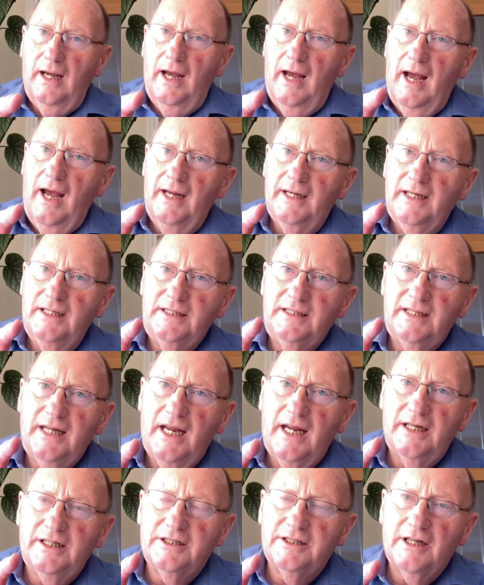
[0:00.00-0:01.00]
And he
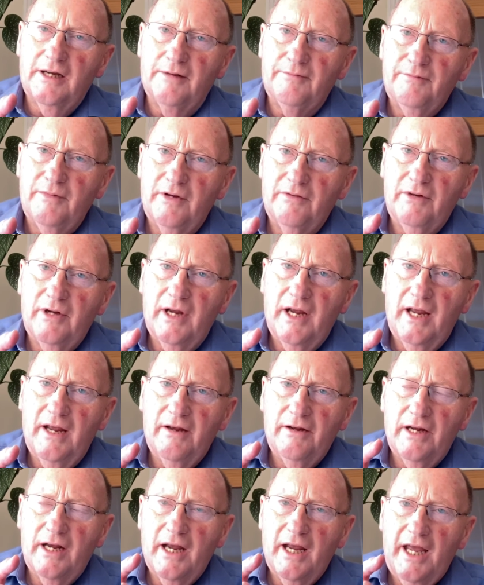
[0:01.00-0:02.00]
said some
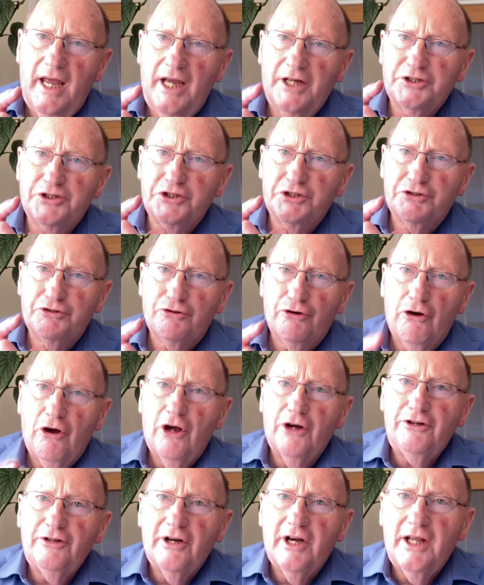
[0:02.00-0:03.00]

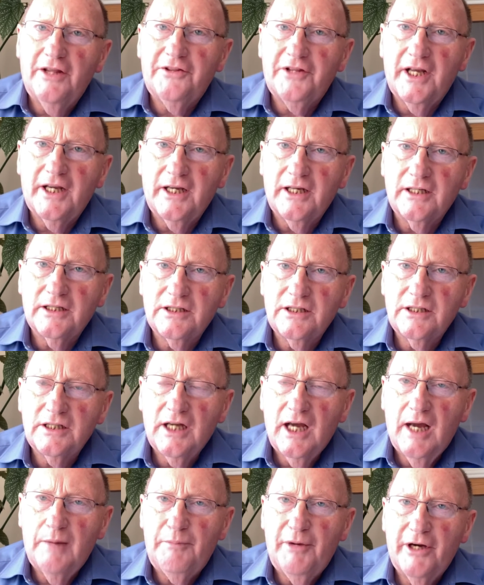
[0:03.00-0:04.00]
extraordinary things
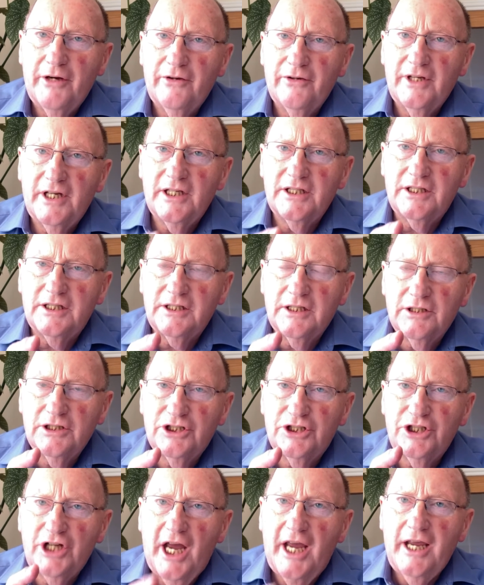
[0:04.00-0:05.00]
about this
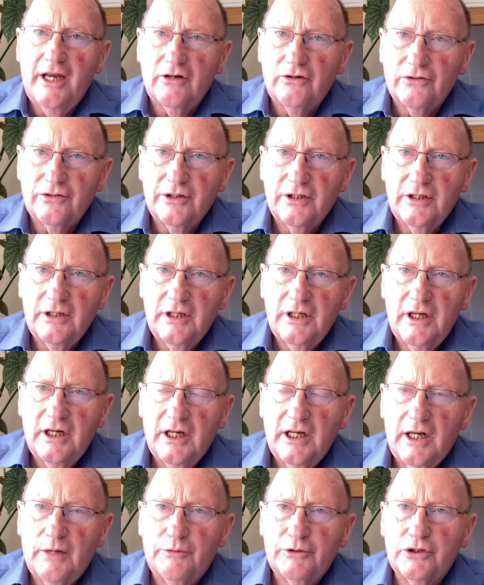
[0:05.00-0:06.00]
child
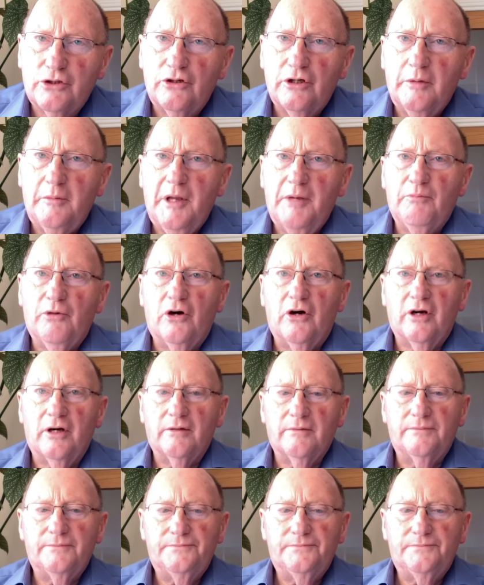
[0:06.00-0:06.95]
that was going to be born.